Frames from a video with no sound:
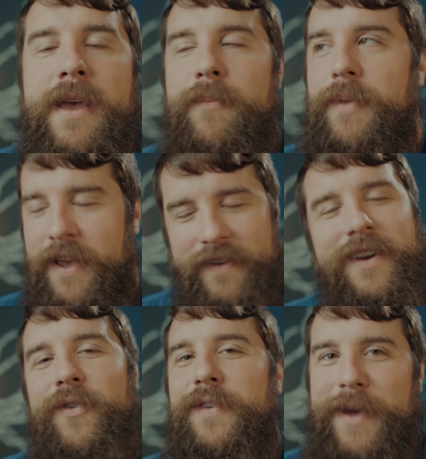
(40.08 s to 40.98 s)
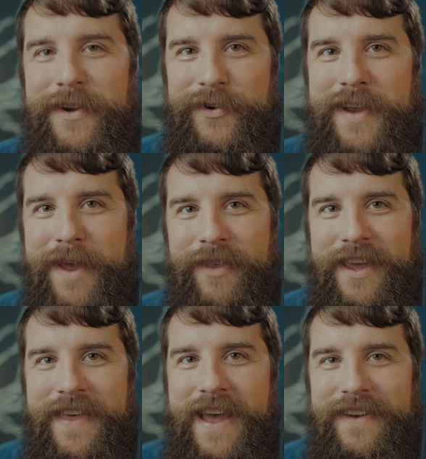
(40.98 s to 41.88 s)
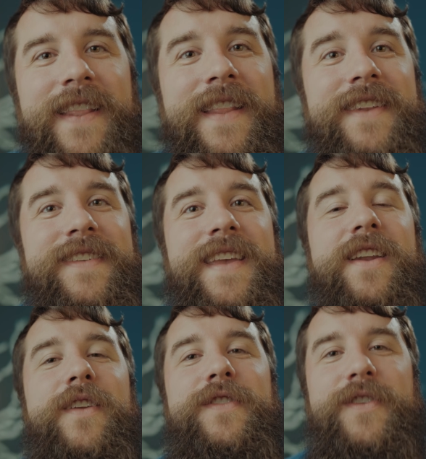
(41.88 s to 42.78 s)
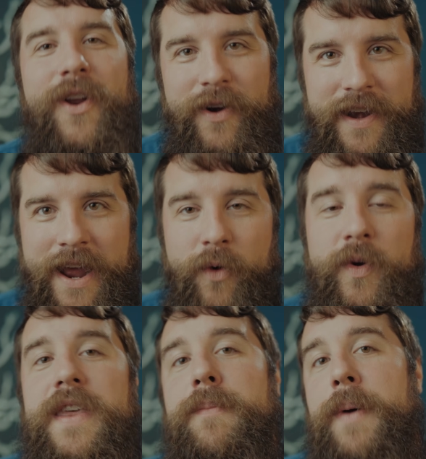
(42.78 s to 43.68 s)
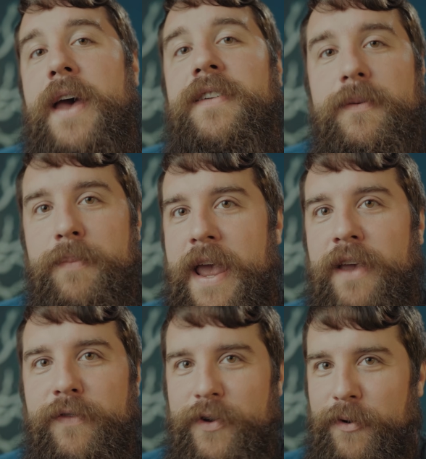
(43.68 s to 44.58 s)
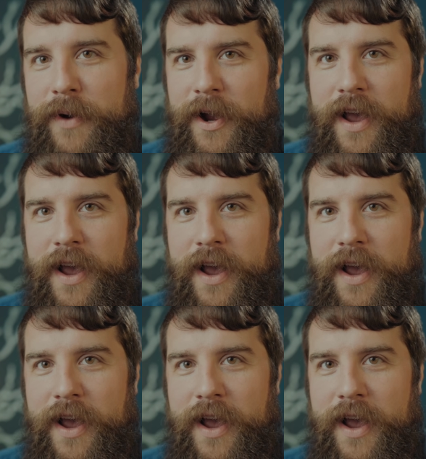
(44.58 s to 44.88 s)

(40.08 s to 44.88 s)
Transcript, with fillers: because I respect your time like that. Let's get started now with the best bang for your buck